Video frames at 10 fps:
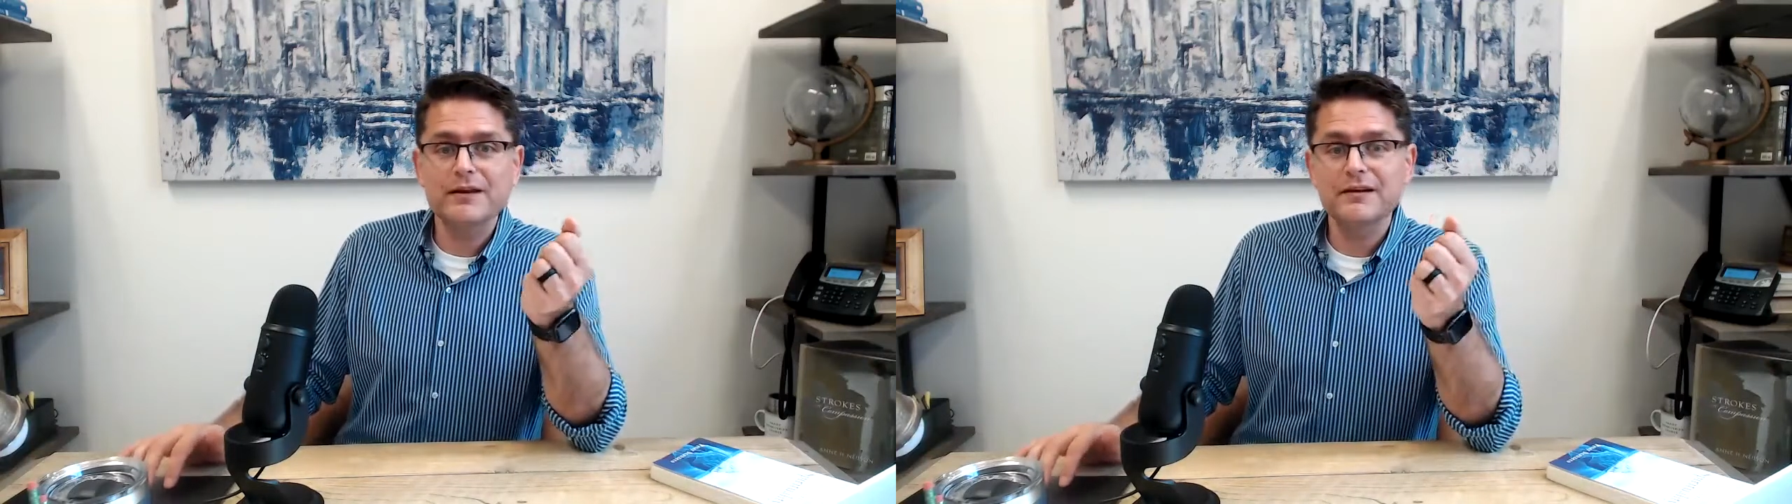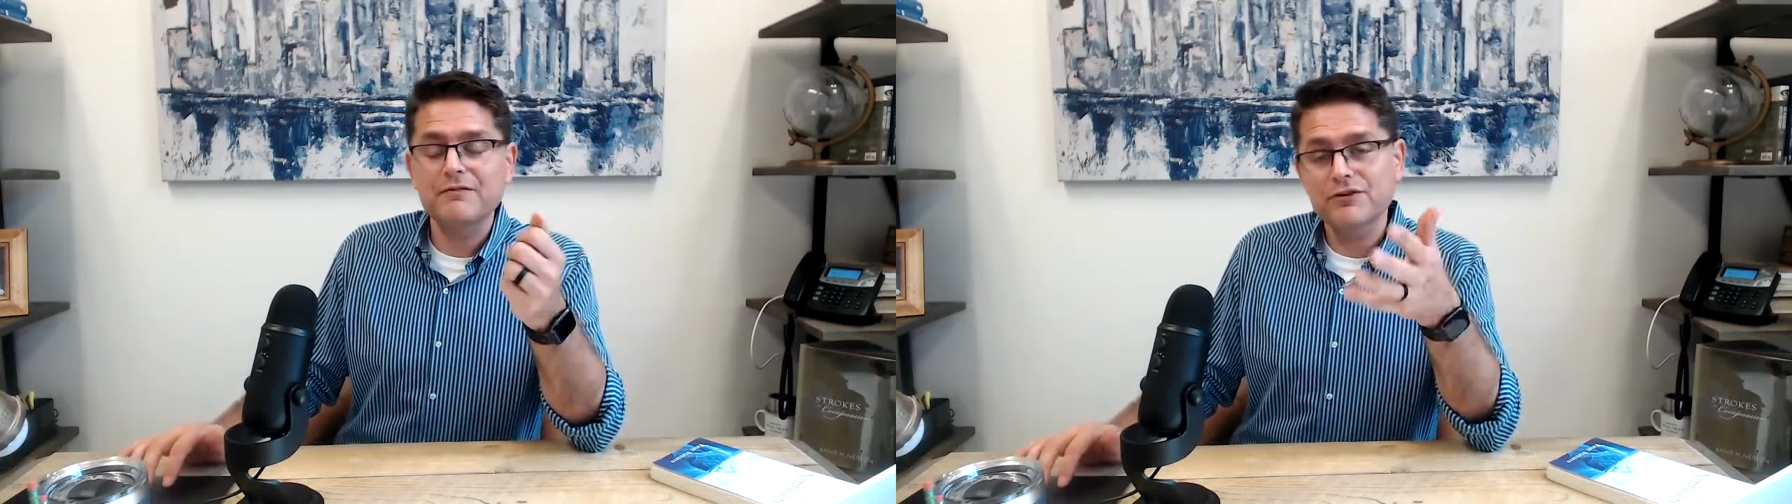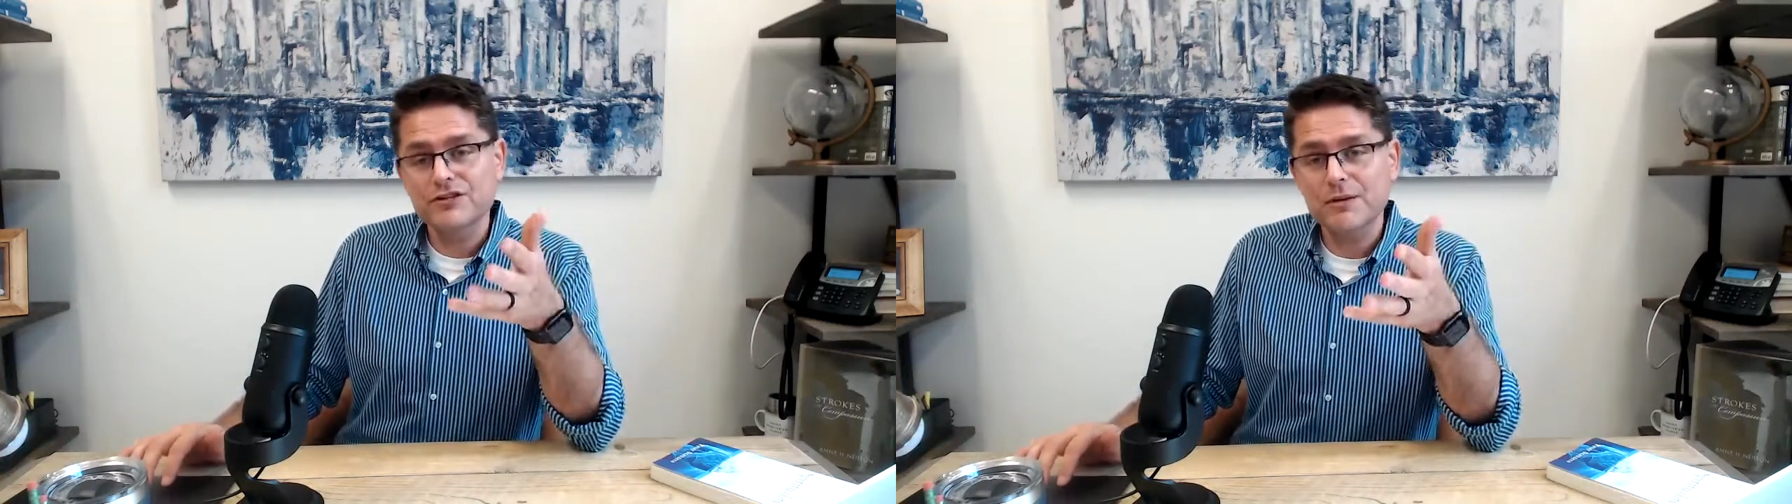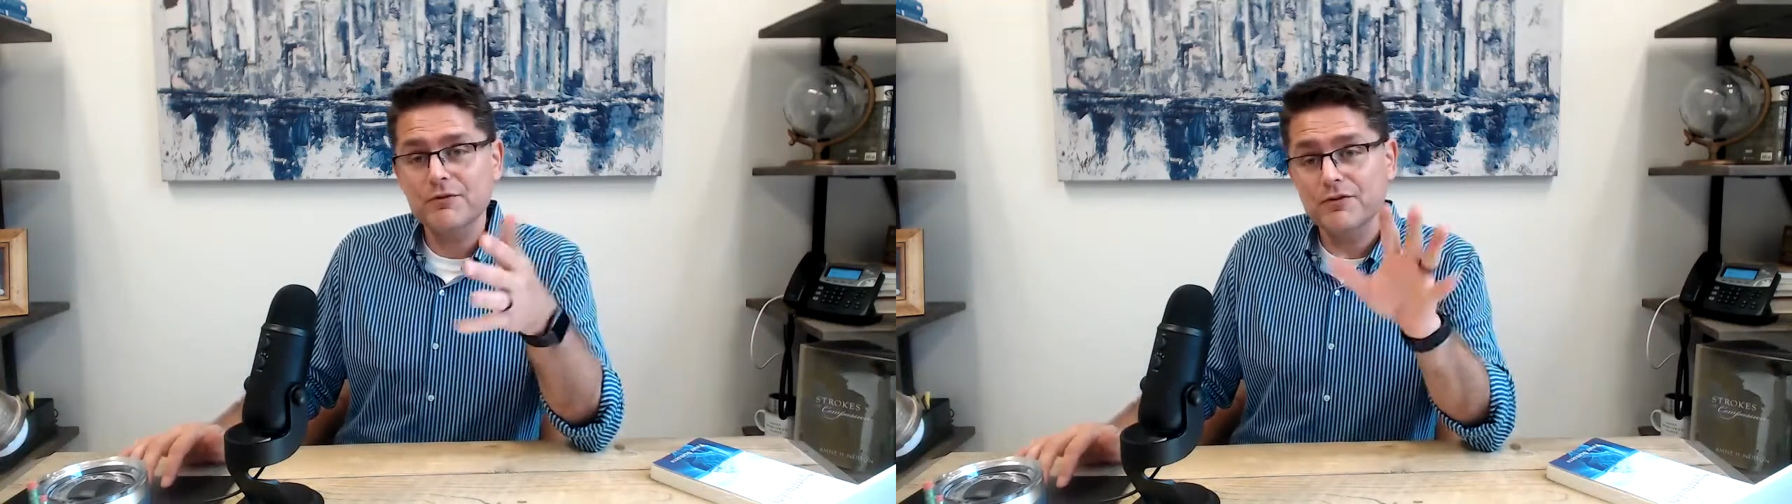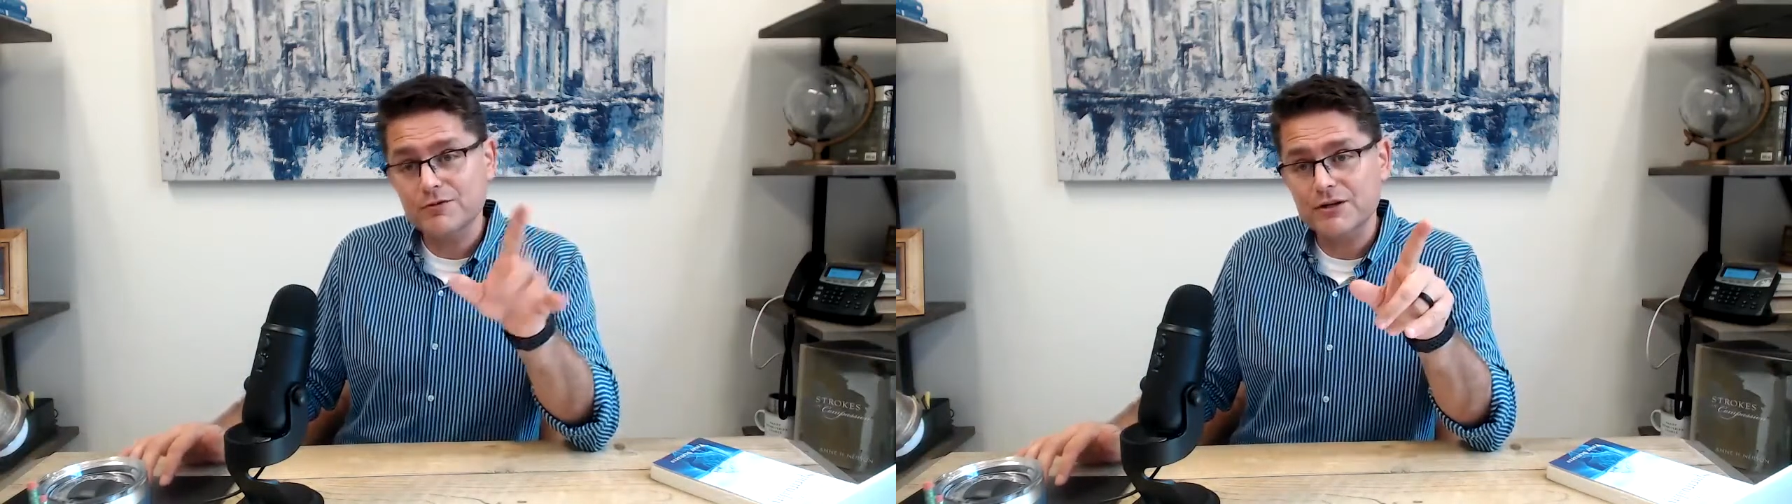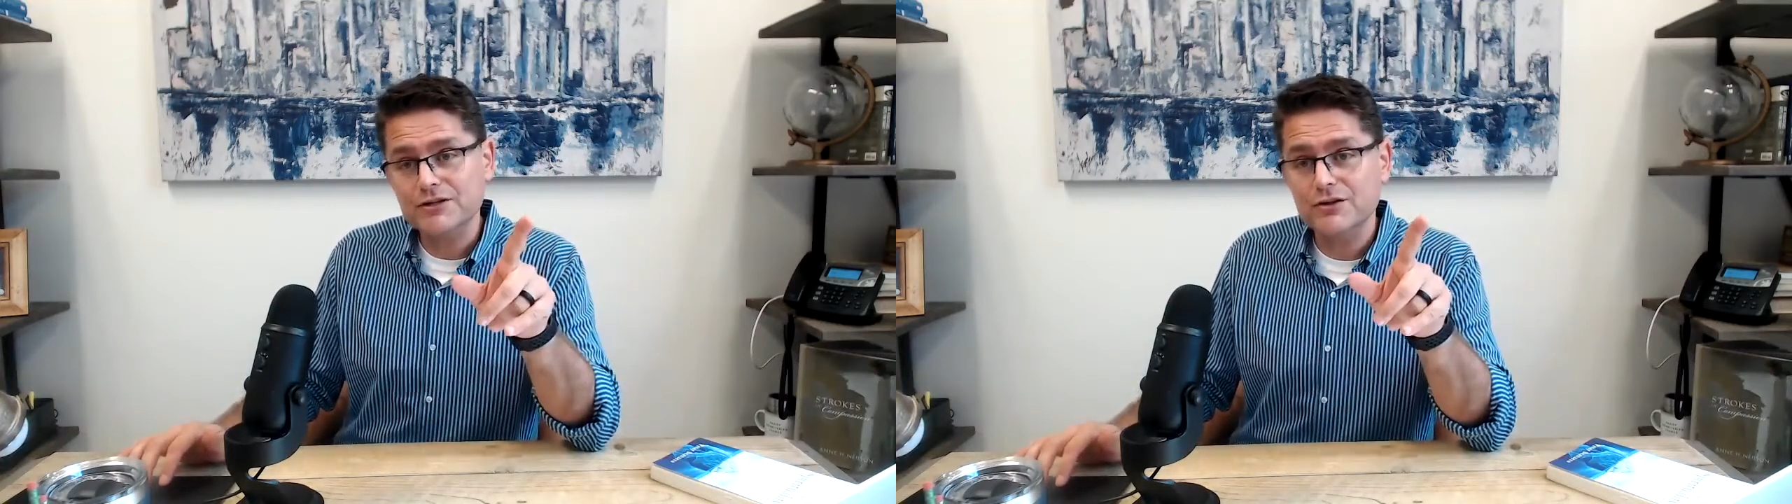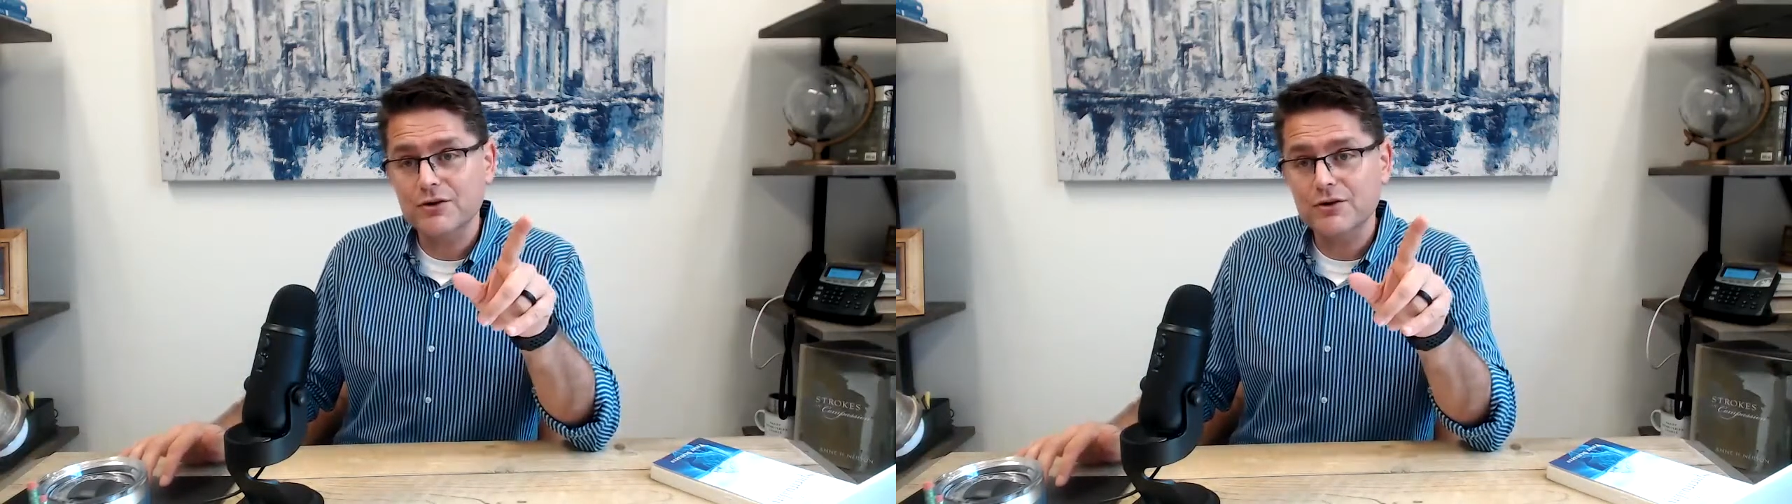and for some of you, especially